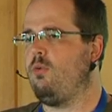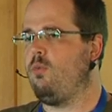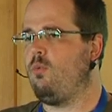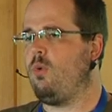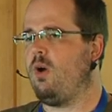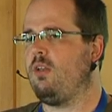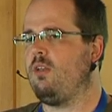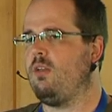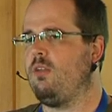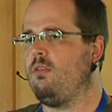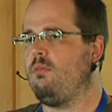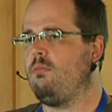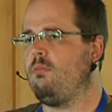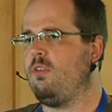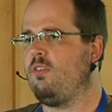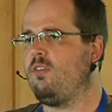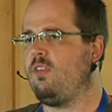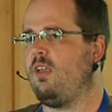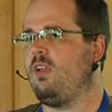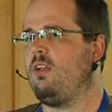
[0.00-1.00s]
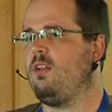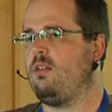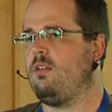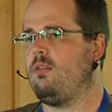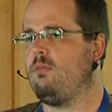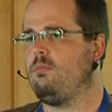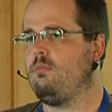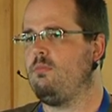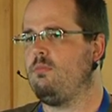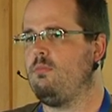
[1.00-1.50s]
one
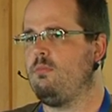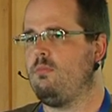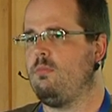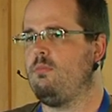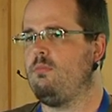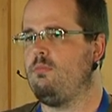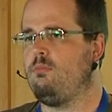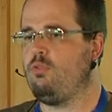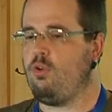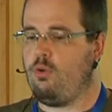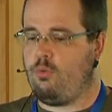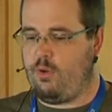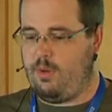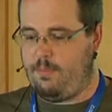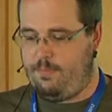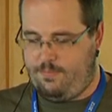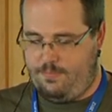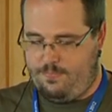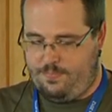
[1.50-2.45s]
single program.